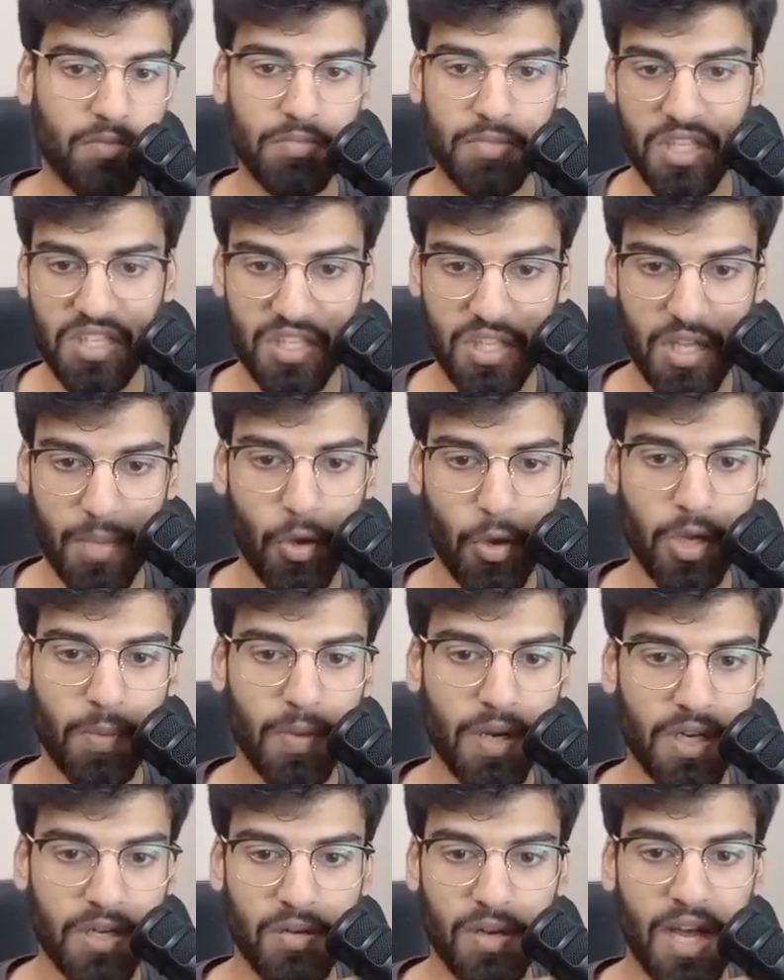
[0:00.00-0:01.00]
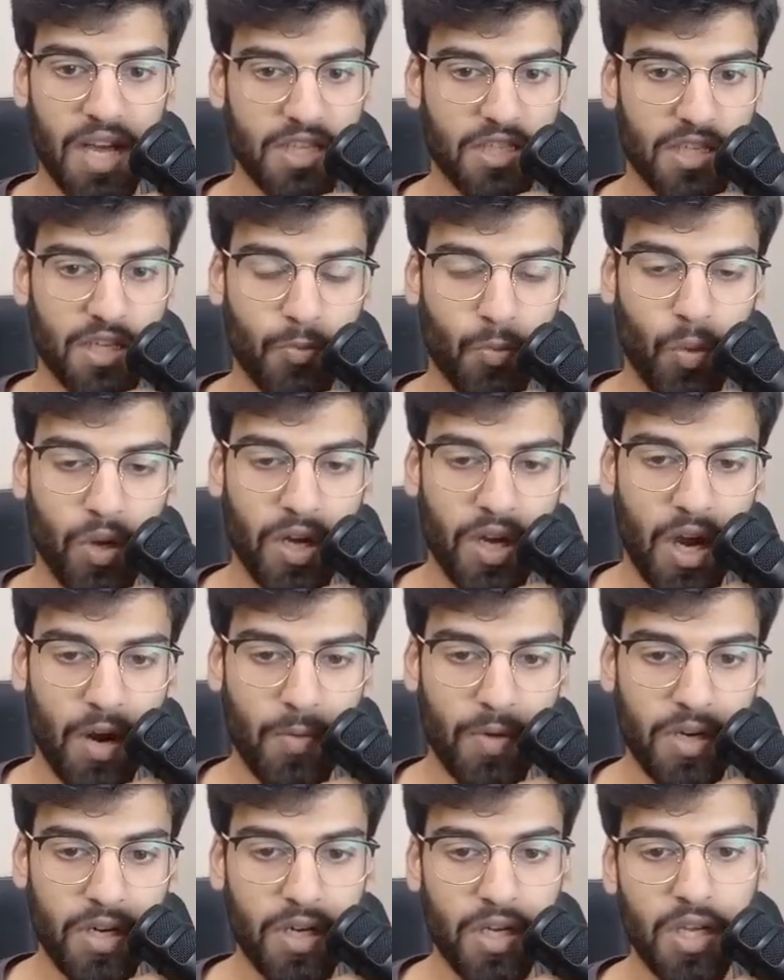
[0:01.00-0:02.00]
Since the appointment lasts in 1
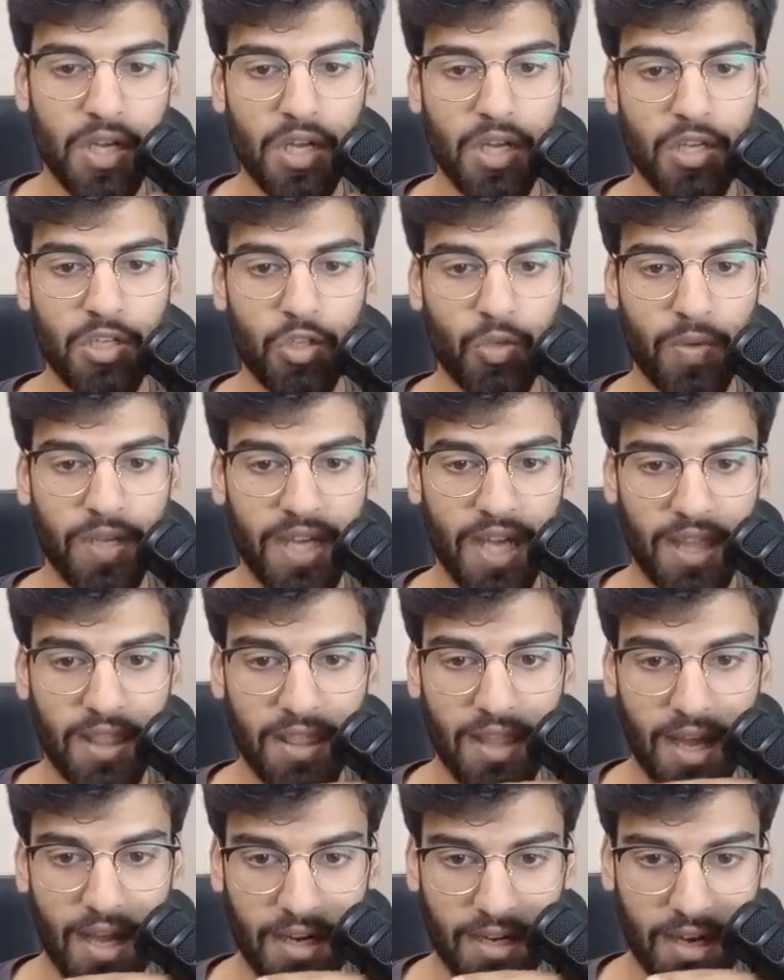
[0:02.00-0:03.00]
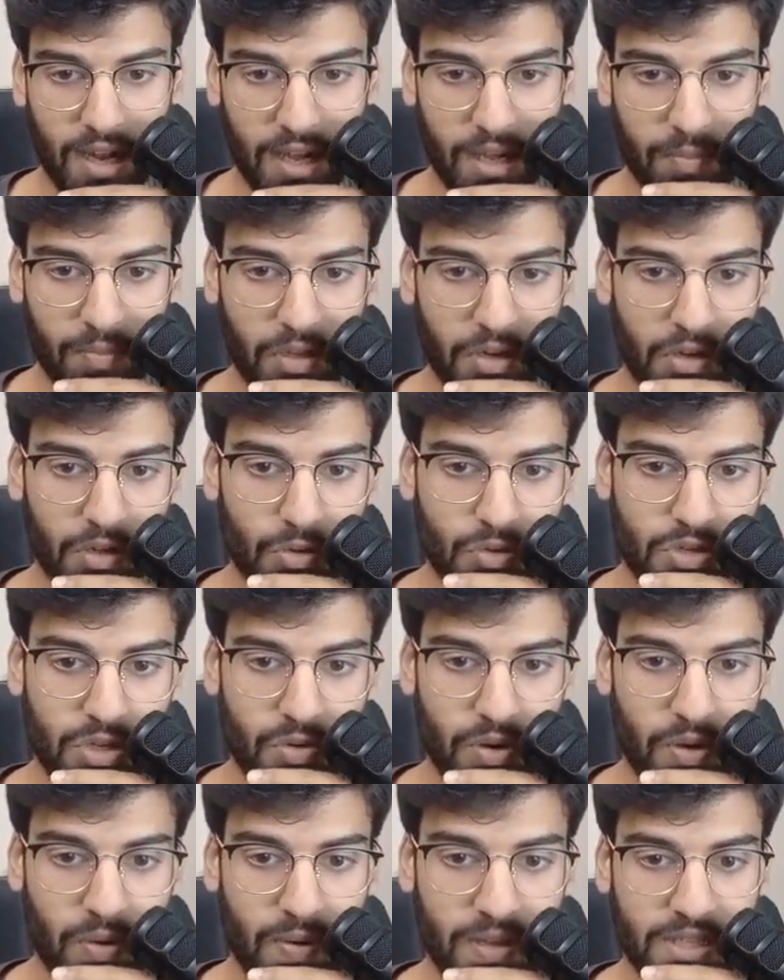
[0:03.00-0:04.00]
hour, so we get that time the user
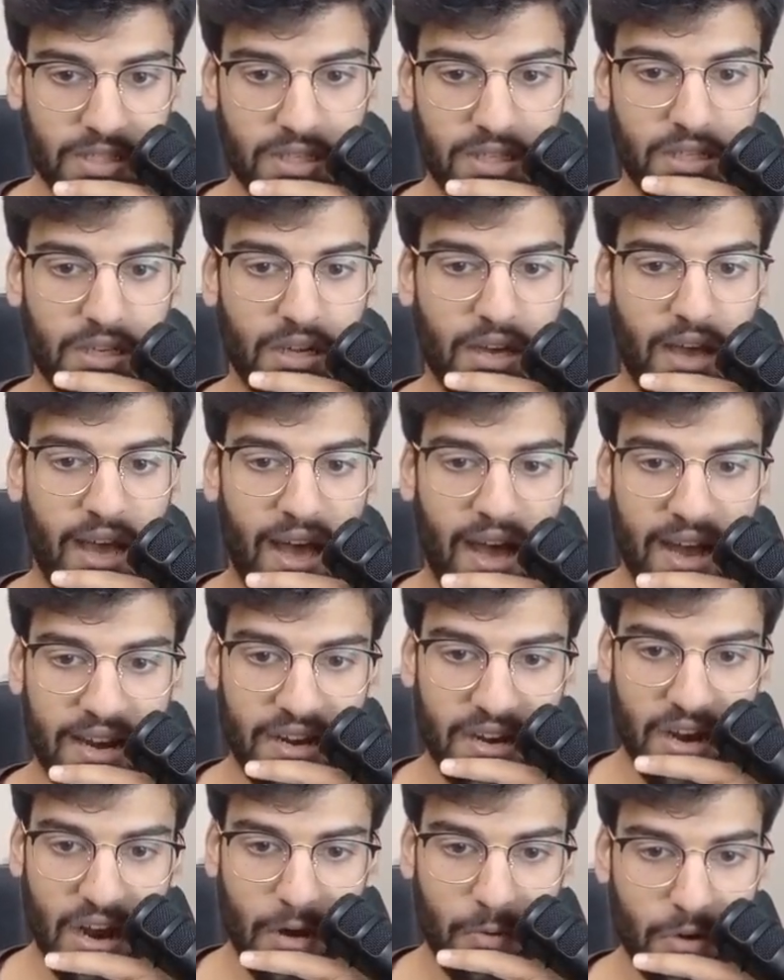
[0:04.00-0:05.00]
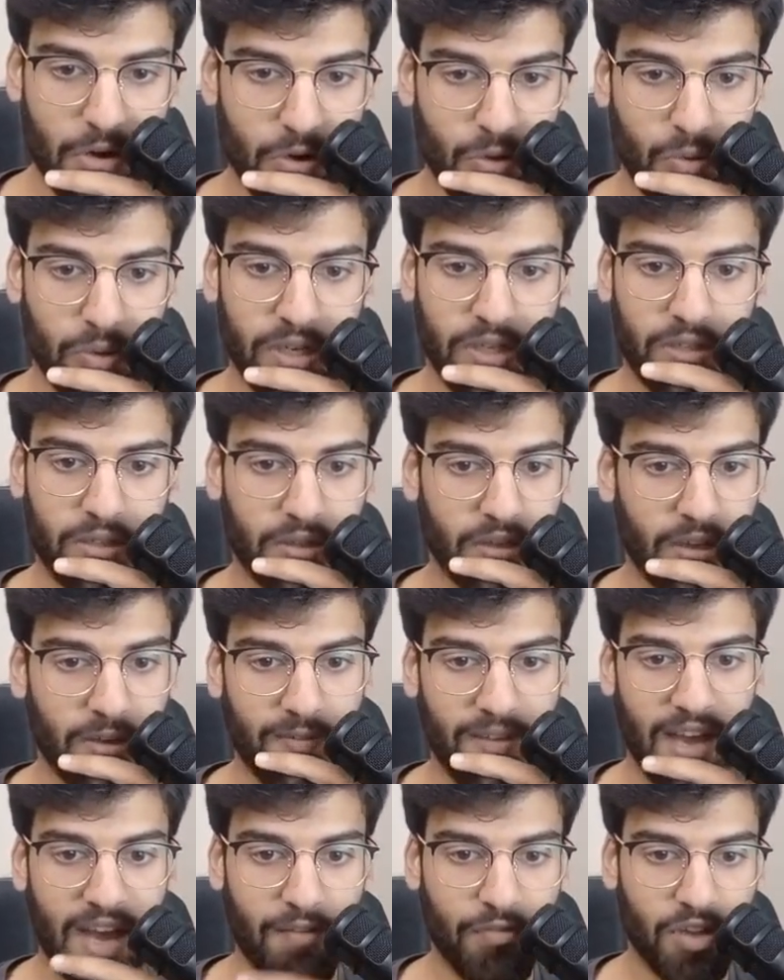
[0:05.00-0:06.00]
requested, add an hour to it, and
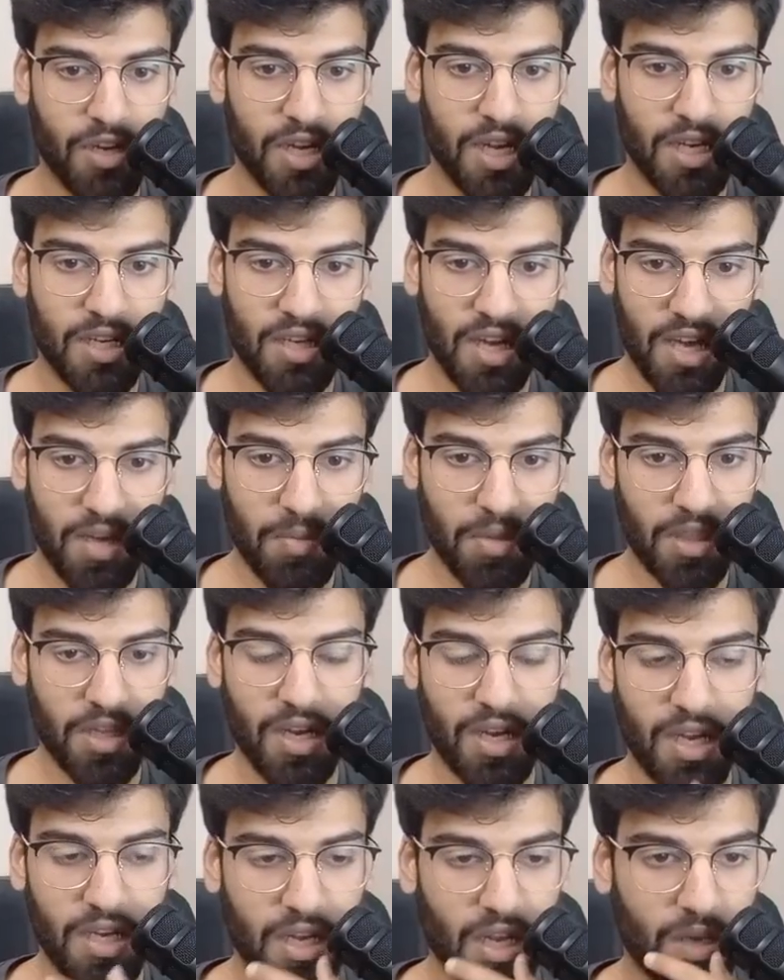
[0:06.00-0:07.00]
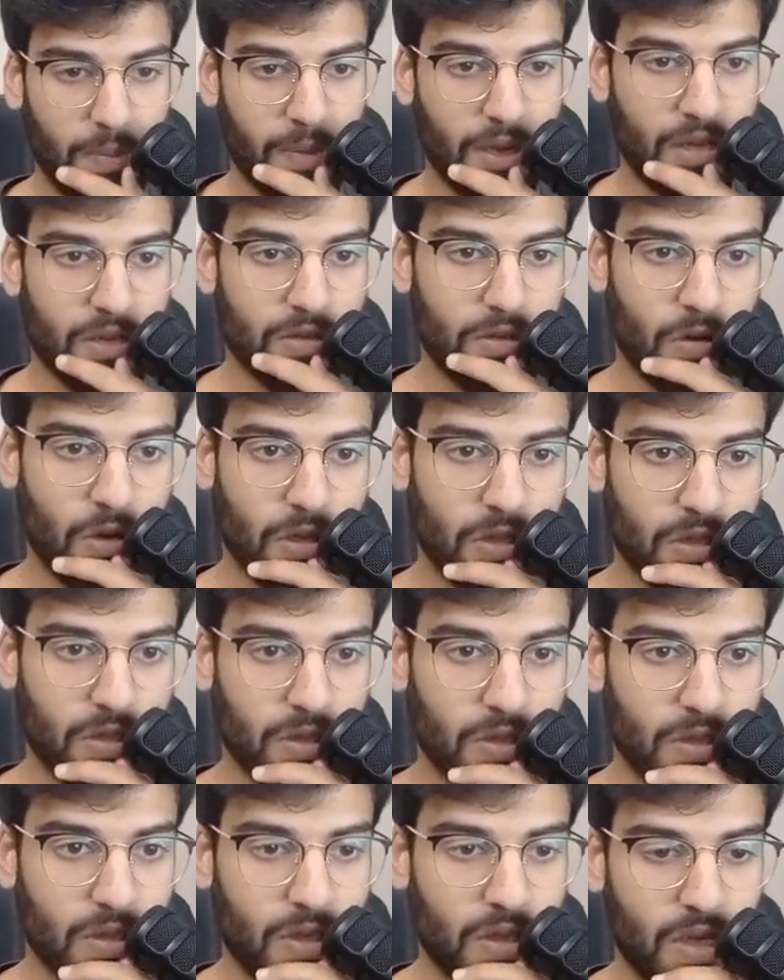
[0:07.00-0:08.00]
we have the date time and the date time end
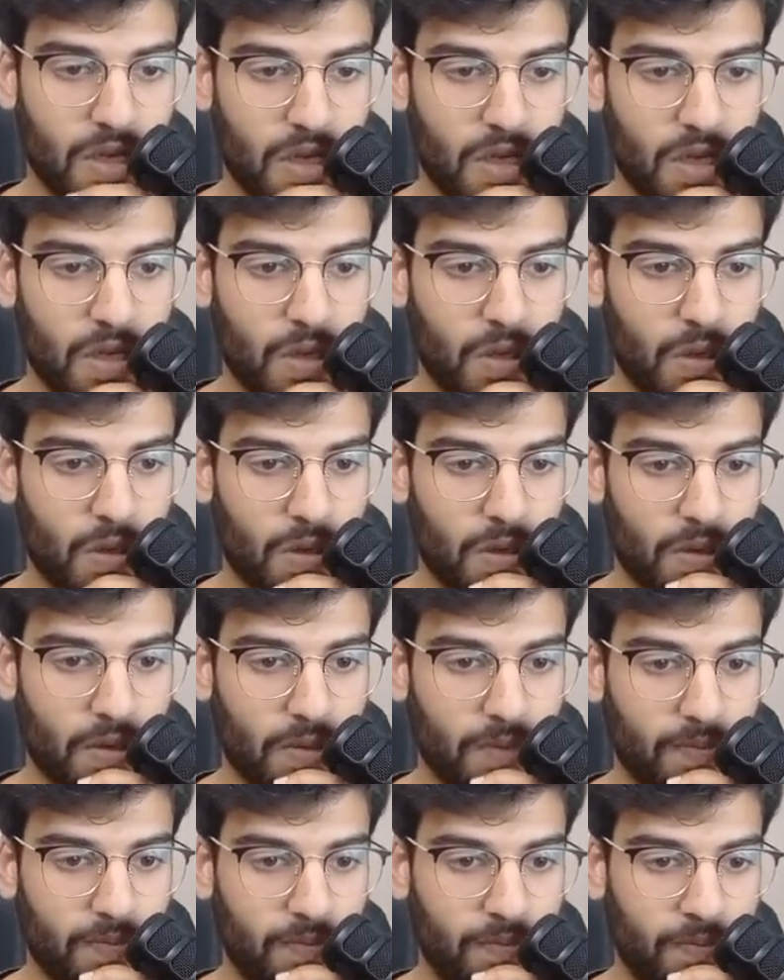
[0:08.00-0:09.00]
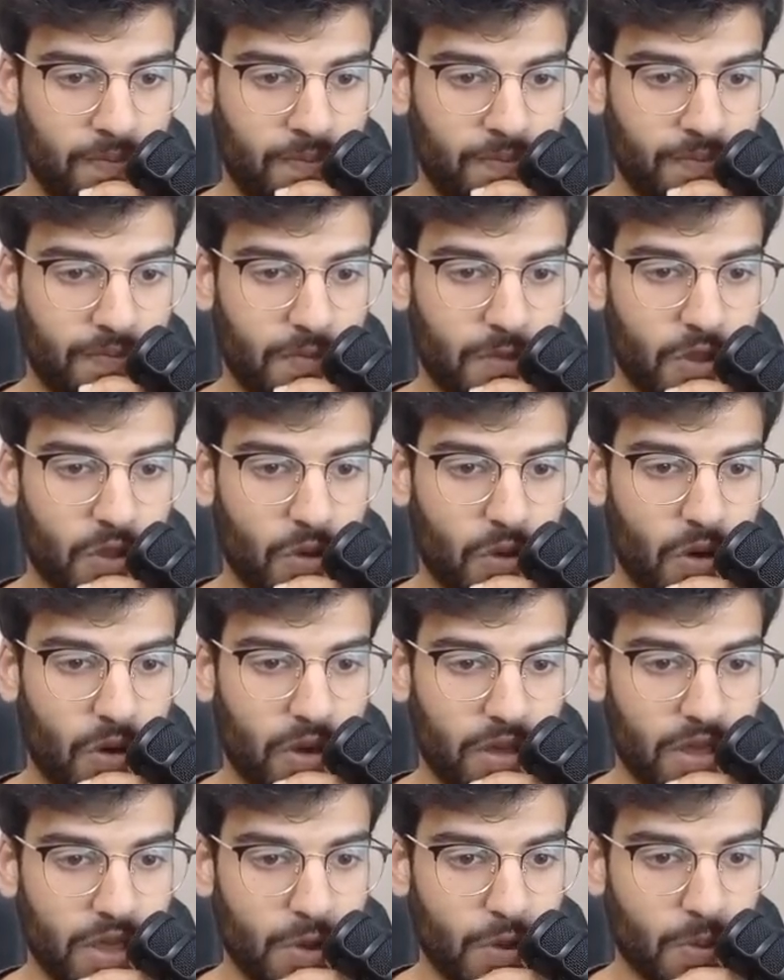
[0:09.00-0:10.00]
slots. So
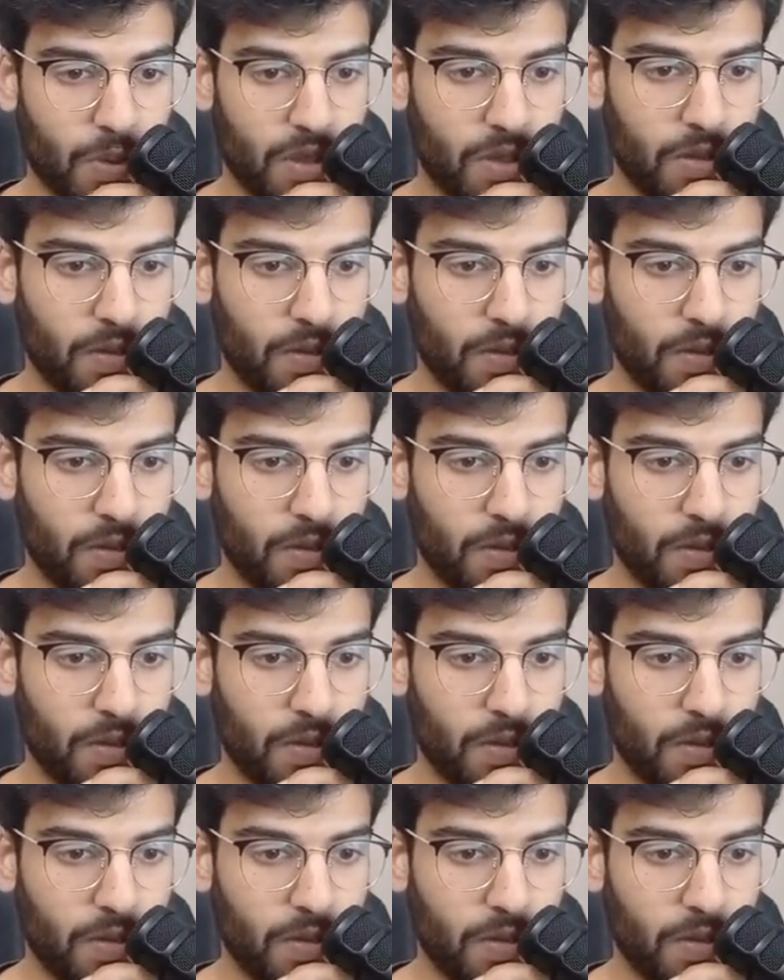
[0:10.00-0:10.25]
on this one,